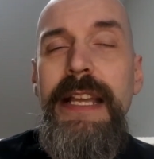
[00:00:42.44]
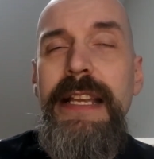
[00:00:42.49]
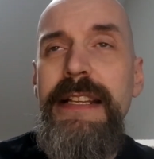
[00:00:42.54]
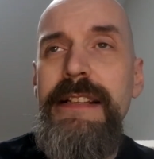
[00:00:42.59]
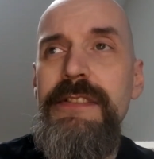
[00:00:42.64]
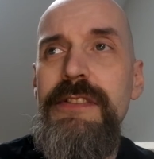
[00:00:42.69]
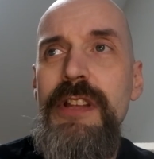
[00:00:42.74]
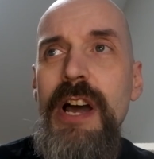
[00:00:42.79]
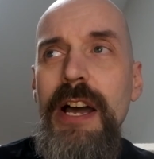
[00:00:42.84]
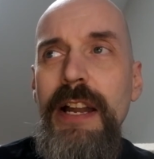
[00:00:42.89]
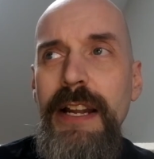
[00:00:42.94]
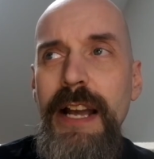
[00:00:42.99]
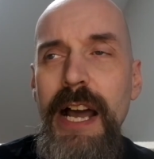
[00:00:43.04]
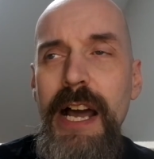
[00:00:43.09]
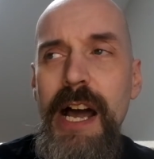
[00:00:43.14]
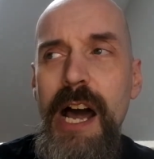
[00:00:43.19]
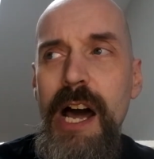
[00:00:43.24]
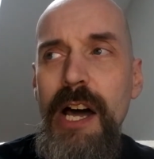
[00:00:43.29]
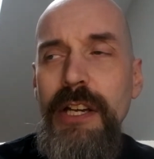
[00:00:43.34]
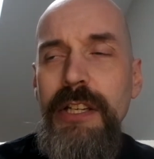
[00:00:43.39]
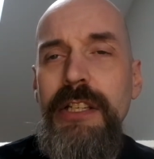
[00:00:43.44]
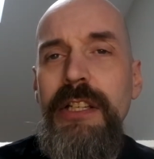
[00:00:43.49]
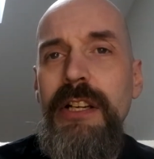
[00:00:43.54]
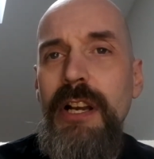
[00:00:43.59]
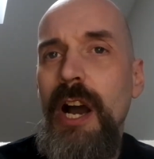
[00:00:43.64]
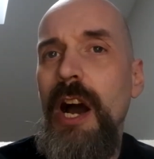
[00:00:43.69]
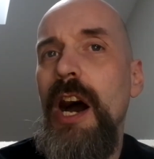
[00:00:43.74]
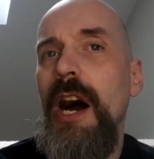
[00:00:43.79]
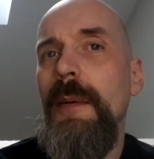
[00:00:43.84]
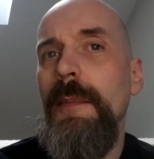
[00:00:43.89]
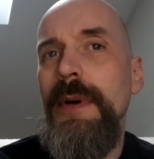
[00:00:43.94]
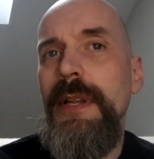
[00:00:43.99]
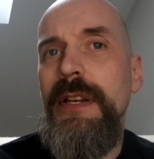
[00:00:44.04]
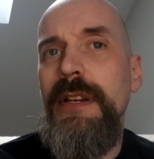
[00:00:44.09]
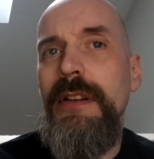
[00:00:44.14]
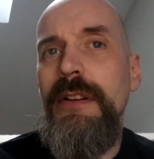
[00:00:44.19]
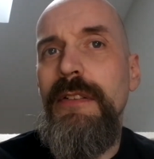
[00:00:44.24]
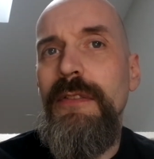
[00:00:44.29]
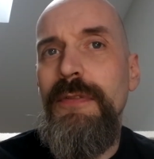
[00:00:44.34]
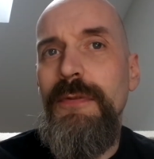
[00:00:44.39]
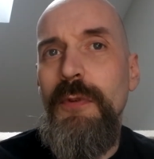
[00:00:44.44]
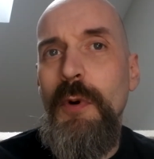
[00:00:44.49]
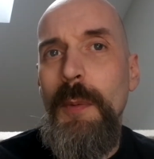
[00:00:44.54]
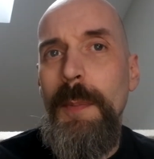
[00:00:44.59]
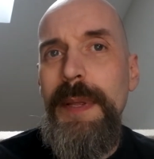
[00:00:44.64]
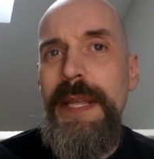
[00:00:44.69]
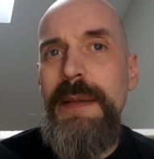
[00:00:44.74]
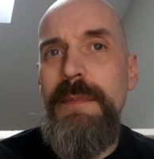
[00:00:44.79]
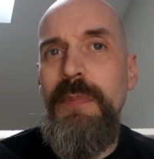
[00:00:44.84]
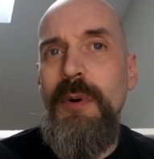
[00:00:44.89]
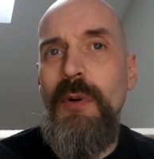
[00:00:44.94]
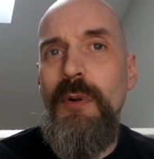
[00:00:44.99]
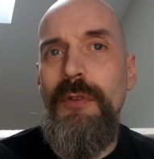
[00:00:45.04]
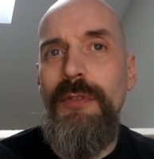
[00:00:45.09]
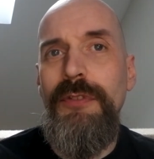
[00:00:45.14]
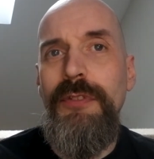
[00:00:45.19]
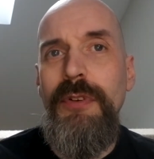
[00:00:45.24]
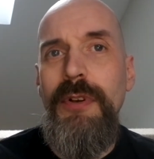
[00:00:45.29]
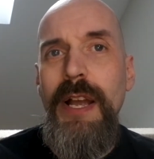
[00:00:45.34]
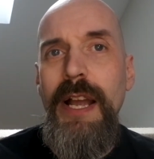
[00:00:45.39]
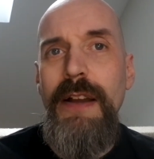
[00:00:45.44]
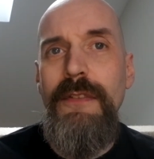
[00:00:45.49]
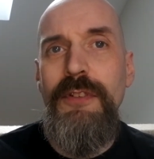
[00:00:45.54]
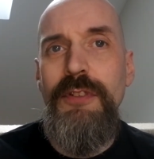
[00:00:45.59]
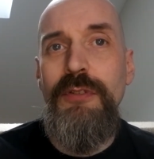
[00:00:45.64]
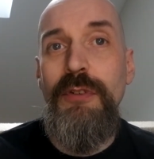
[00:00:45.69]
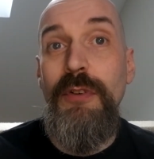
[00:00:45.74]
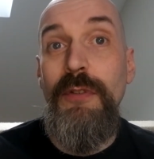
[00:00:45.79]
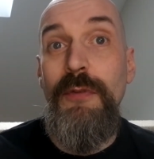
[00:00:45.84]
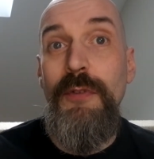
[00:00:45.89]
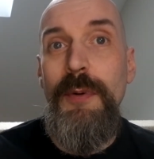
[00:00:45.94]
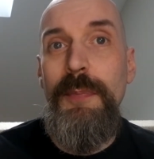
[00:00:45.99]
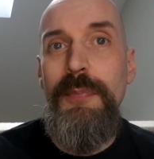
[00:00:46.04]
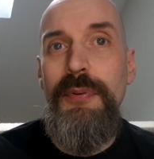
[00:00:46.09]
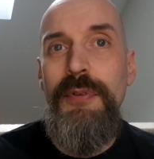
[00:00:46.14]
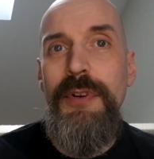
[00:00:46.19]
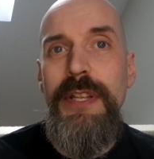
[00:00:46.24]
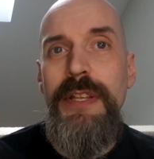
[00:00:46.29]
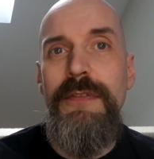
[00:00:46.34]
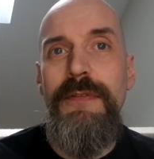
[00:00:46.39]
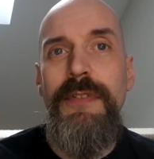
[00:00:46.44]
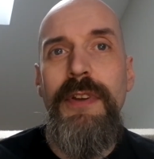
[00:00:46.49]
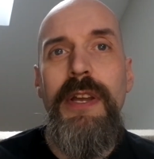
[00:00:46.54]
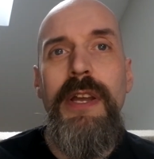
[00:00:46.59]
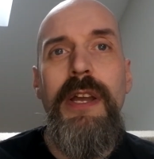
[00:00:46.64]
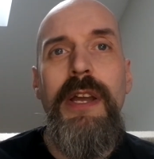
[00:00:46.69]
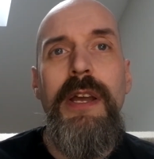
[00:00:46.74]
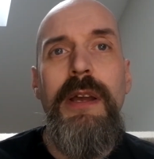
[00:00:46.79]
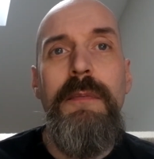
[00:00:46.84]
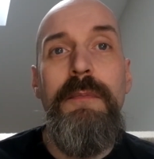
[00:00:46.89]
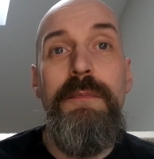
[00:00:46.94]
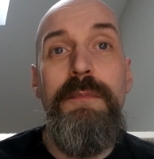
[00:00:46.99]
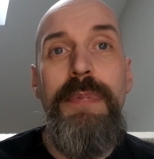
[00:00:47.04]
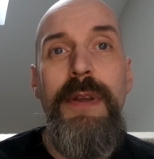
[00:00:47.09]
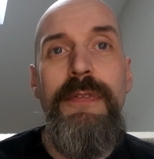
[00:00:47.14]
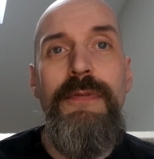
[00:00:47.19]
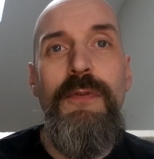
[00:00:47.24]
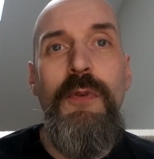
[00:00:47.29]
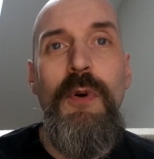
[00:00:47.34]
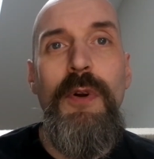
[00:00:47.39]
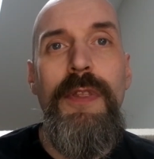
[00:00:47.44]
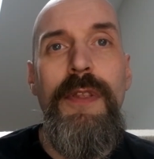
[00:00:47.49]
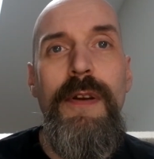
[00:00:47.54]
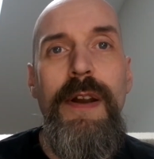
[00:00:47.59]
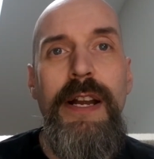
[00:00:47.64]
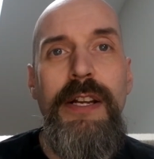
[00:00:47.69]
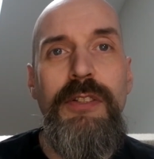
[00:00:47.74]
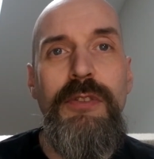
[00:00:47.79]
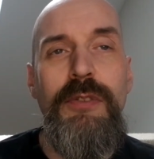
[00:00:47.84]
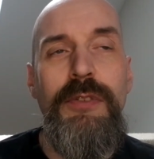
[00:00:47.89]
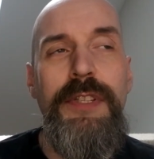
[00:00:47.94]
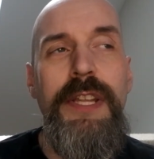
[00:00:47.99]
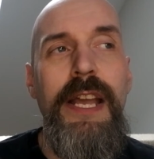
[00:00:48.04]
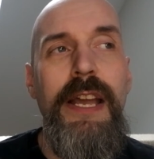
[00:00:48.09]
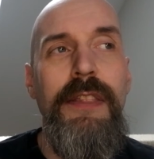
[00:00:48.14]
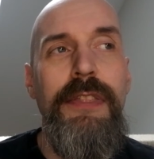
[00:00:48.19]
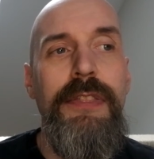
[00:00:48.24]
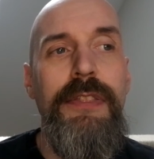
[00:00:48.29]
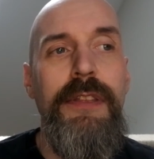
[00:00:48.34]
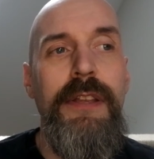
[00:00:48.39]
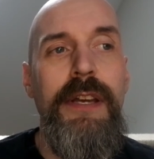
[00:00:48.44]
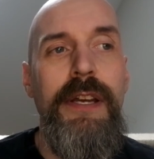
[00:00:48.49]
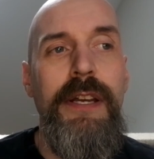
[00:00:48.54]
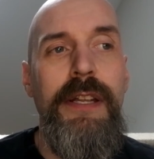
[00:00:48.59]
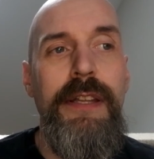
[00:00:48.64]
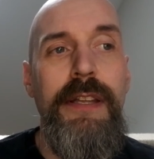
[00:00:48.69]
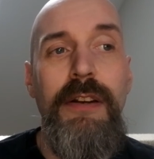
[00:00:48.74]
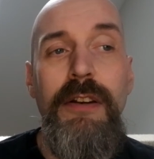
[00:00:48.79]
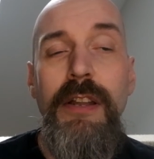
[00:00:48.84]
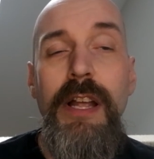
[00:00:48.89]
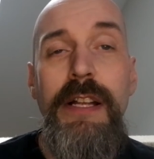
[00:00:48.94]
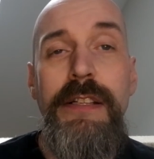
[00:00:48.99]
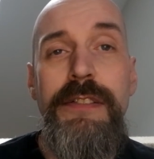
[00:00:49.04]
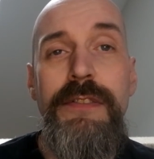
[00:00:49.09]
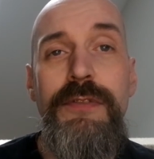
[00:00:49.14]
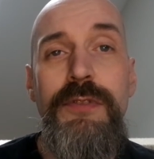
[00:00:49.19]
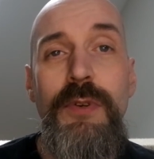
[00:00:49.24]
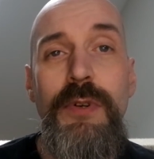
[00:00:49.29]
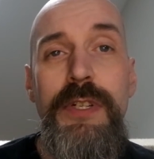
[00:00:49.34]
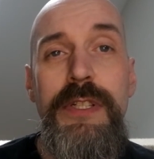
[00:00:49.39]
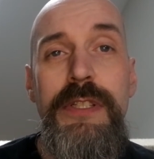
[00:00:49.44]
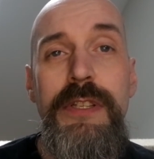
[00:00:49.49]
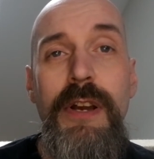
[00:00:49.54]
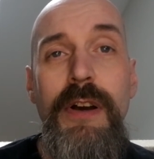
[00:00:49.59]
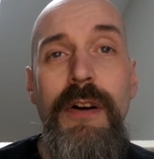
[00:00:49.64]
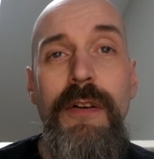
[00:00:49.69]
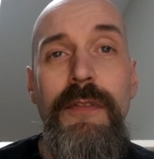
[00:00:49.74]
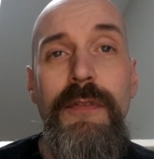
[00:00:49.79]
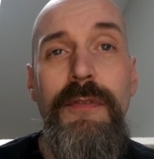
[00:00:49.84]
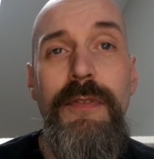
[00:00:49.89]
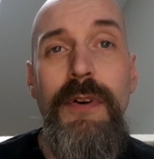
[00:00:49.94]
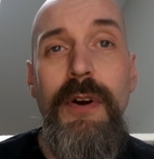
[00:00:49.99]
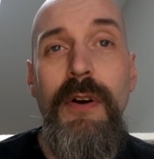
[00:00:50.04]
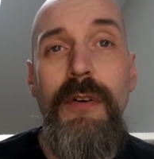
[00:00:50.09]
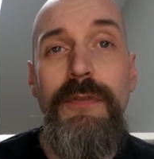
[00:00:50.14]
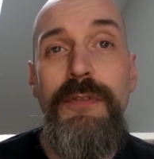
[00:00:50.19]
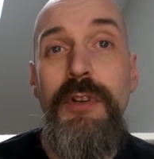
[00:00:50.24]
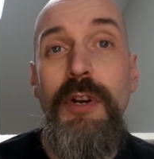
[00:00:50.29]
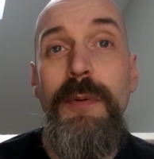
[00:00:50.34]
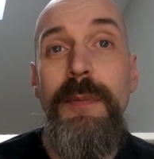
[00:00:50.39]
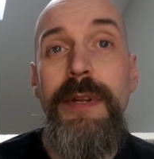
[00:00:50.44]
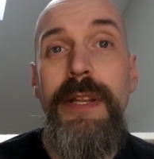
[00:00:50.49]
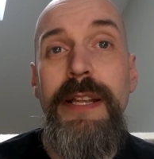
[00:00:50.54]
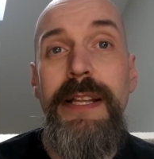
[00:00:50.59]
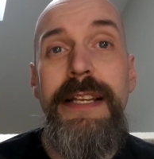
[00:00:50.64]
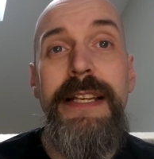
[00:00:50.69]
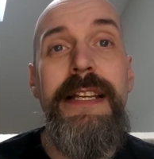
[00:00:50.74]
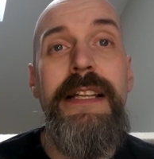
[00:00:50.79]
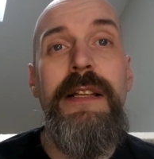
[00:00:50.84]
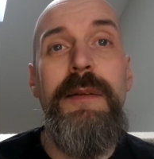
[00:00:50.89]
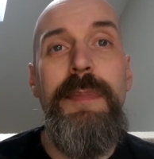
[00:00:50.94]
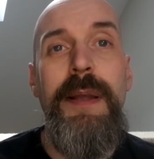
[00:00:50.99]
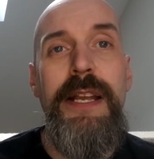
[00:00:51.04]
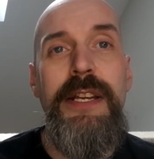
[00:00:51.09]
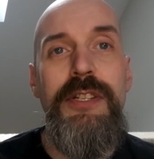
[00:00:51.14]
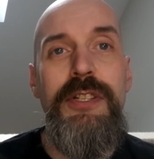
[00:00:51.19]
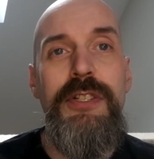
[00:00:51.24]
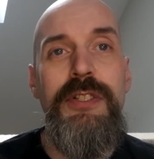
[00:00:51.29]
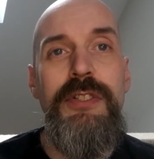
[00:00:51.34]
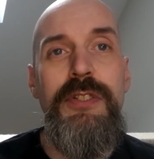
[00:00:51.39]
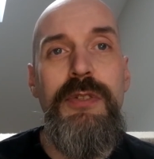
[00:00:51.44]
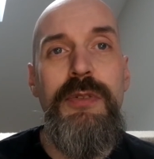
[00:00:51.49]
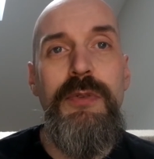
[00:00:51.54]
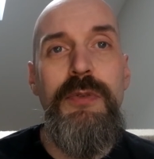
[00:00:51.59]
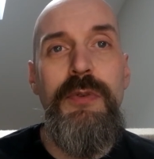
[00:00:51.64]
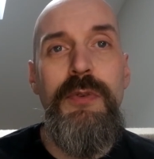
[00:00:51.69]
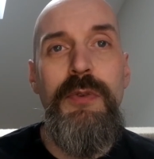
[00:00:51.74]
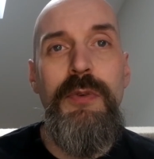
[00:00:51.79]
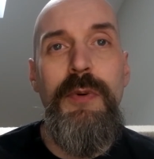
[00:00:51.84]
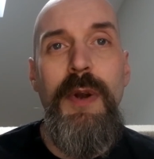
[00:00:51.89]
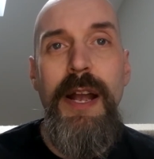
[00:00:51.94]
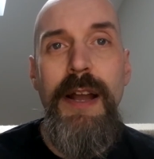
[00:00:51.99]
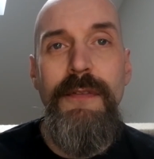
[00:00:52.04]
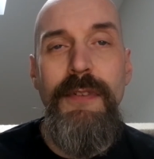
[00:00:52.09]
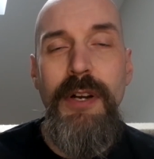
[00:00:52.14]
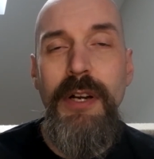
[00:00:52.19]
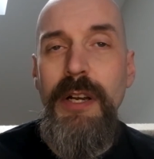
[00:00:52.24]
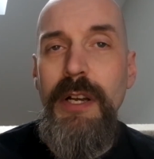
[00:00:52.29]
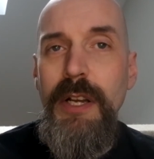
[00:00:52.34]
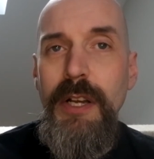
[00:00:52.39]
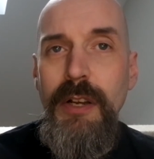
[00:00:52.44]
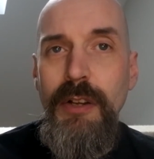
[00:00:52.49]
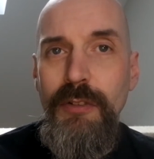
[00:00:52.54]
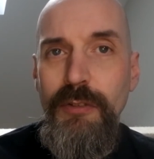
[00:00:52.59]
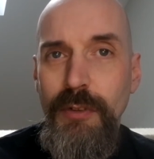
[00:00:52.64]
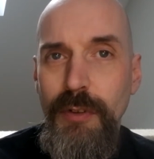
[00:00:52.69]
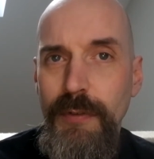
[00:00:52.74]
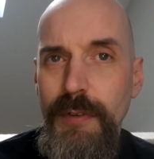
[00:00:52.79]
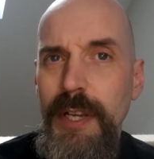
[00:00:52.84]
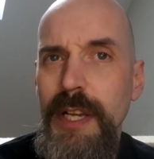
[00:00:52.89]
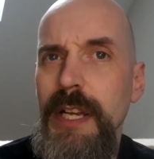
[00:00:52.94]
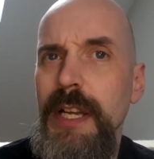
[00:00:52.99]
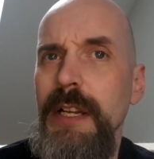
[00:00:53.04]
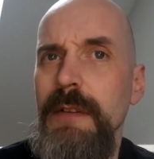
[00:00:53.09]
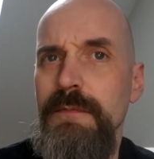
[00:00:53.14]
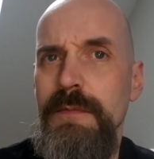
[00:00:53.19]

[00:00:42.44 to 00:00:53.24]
it is not uncommon for people to have a sort of reprieve before their actual death. Uh, there are lots of stories of, of terminally ill patients who, who have a sort of